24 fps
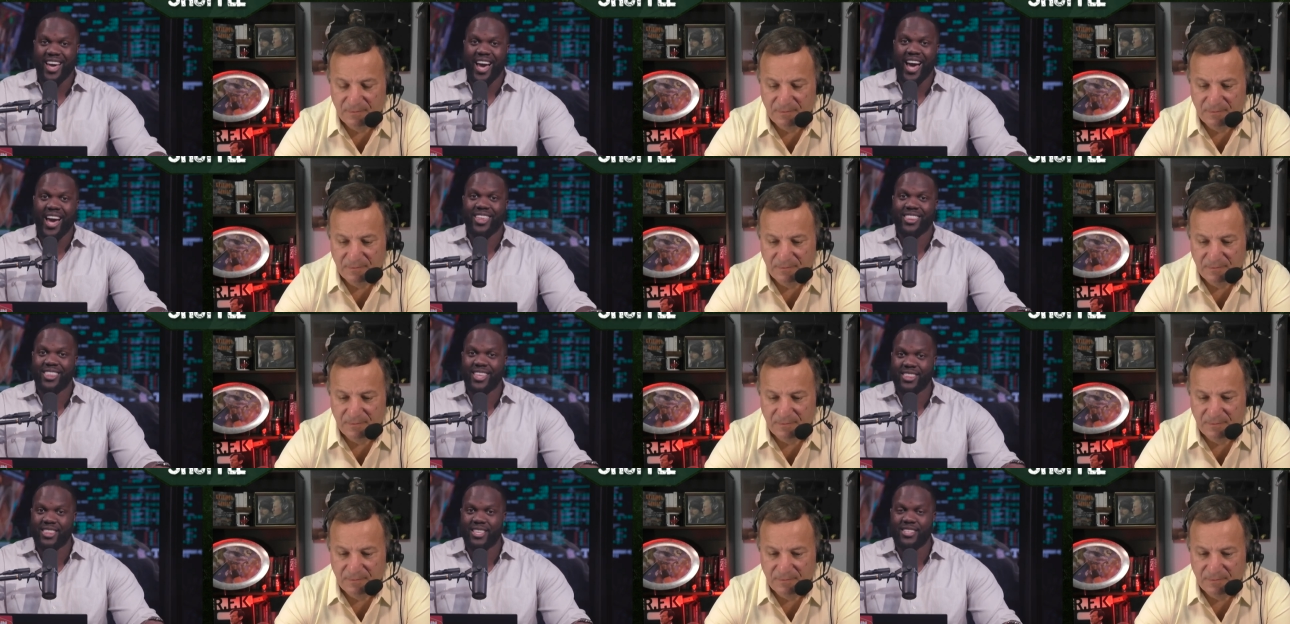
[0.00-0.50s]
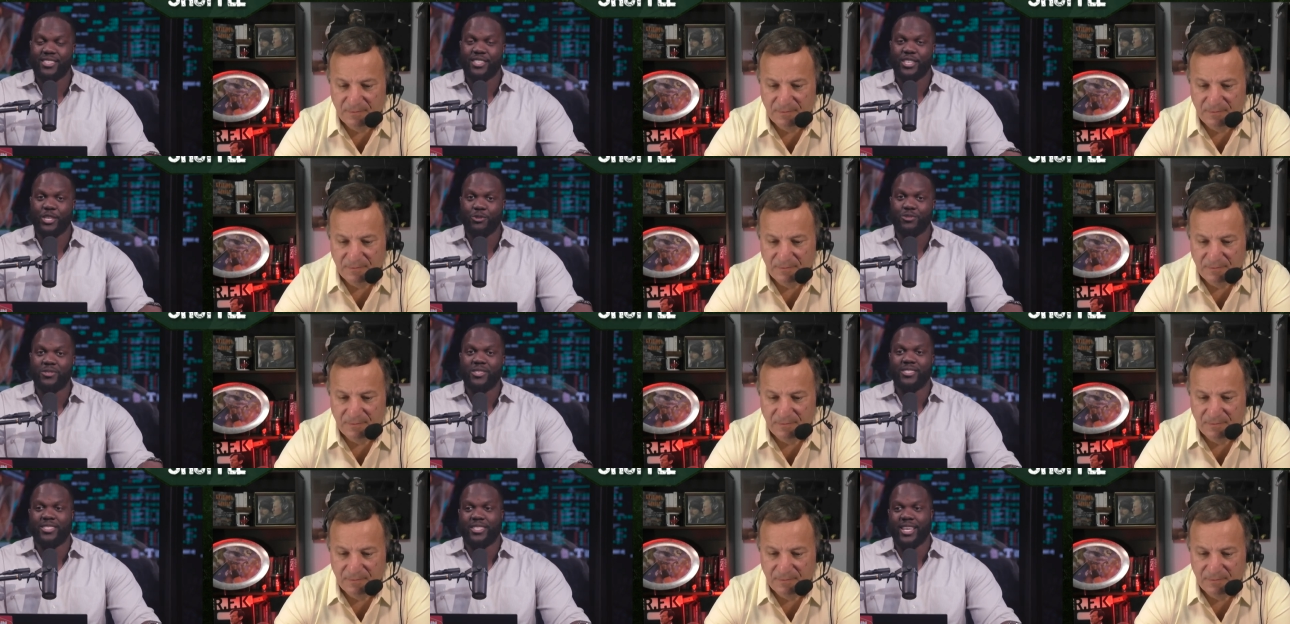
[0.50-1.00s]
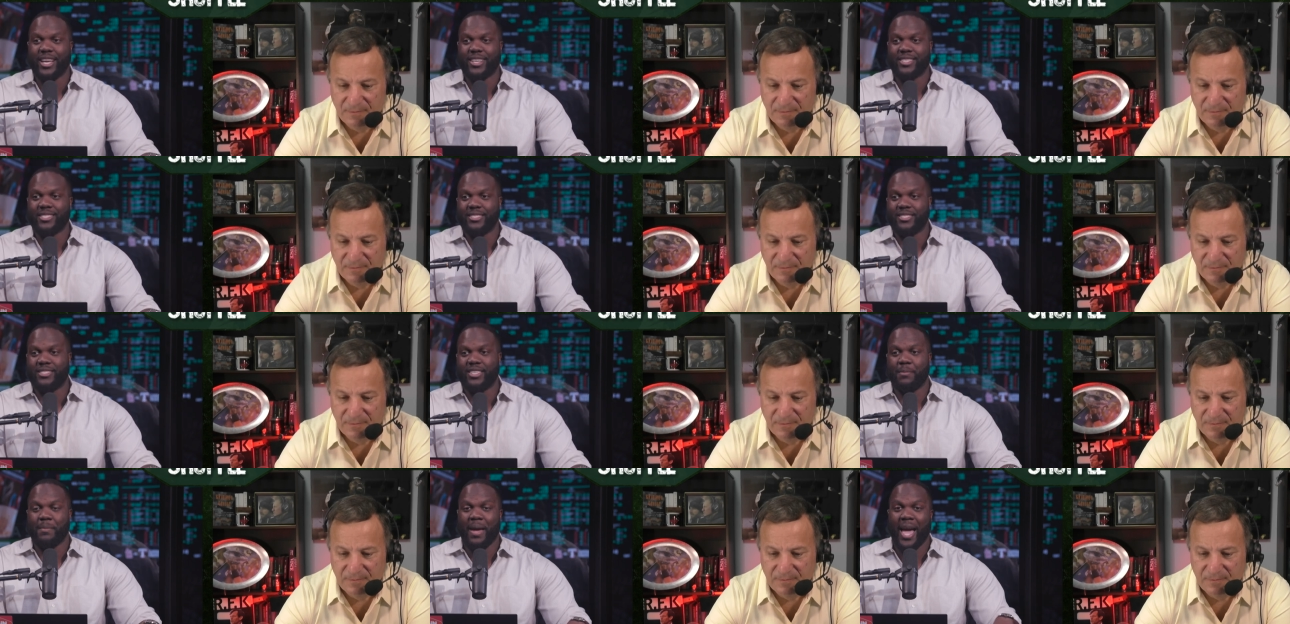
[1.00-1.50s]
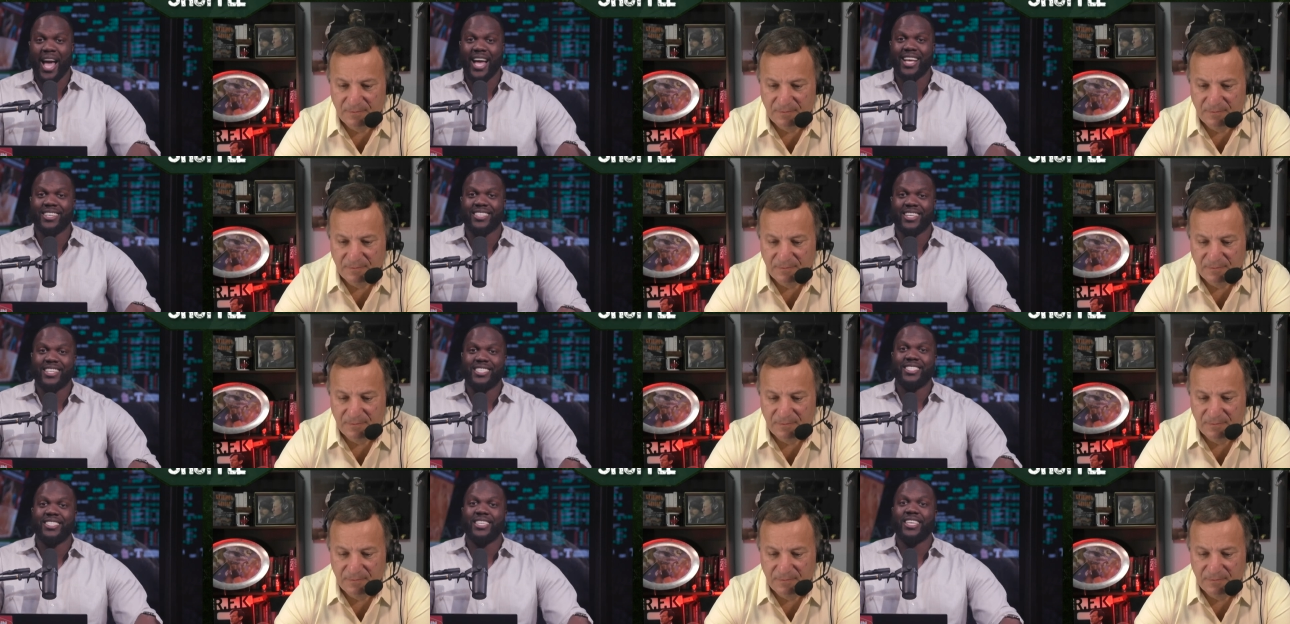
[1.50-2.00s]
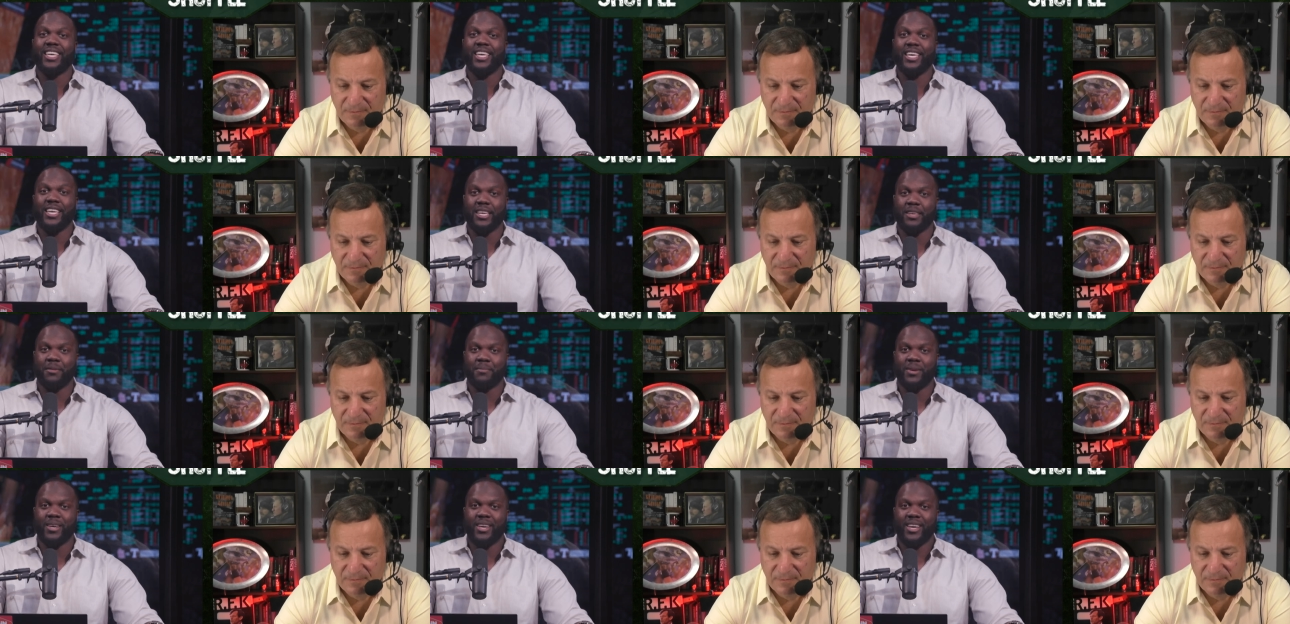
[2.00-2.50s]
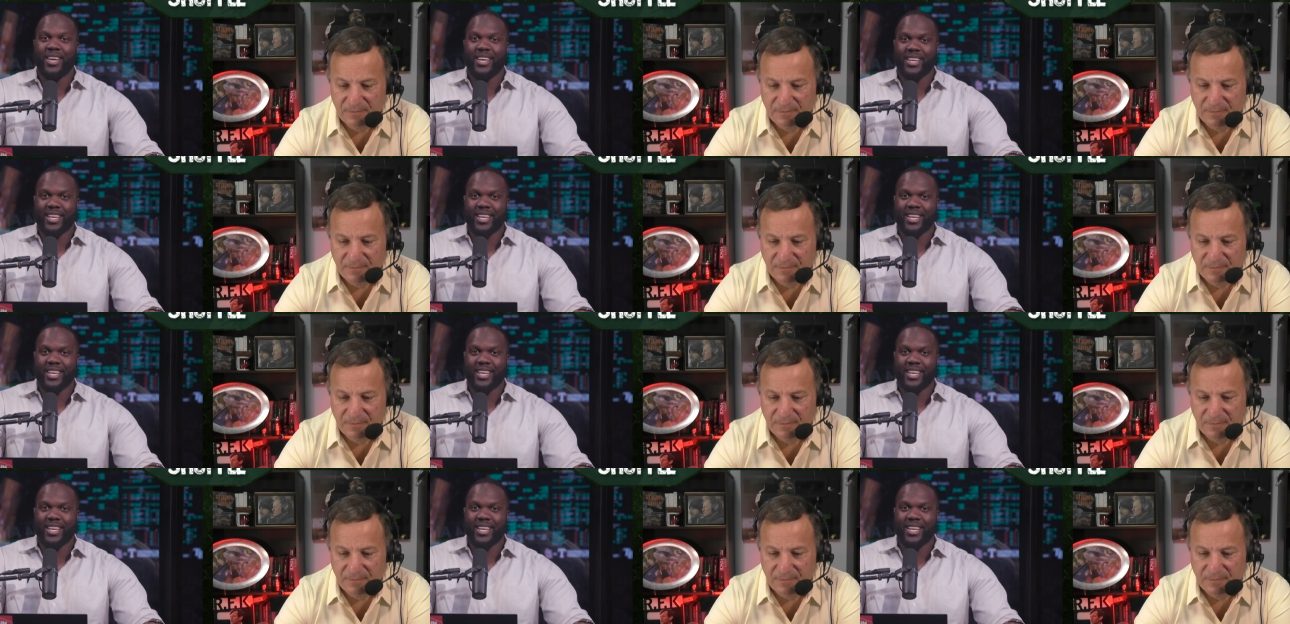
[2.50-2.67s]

Speaker 1: I think this Houston Texans team as a team